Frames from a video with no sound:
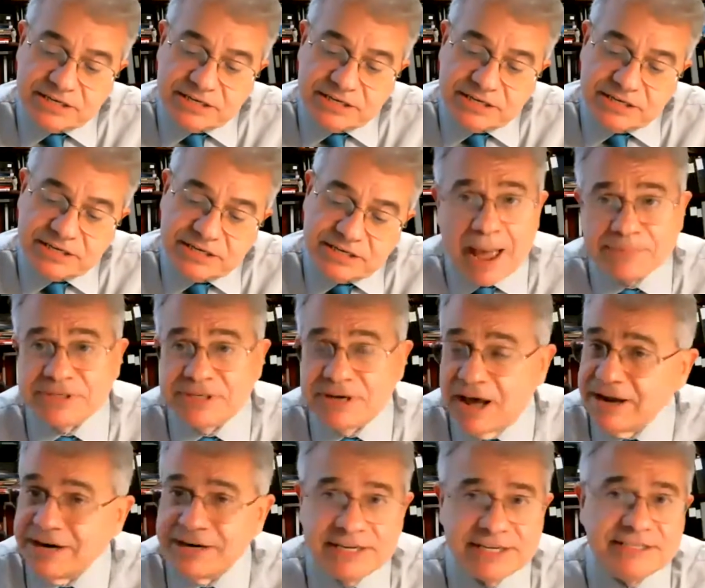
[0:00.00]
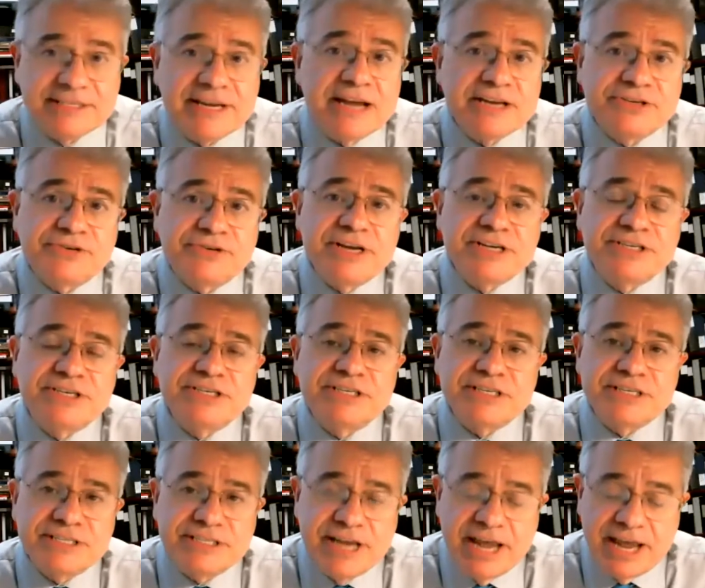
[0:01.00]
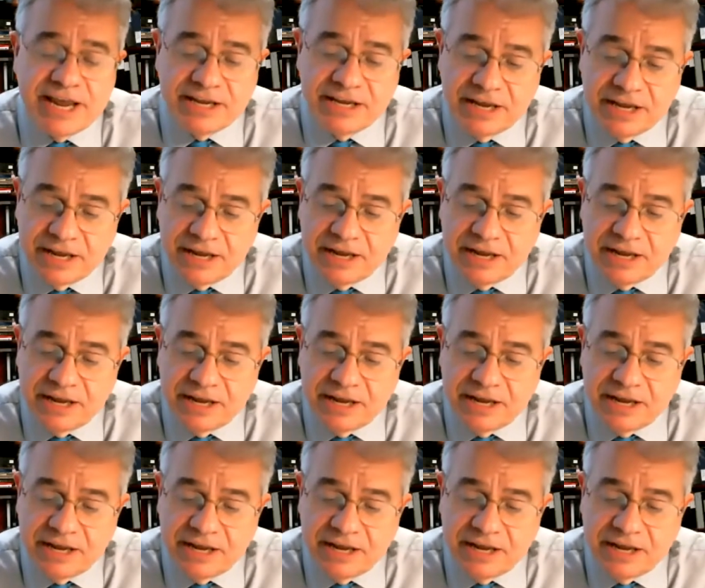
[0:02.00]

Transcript: perhaps not an exaggeration to say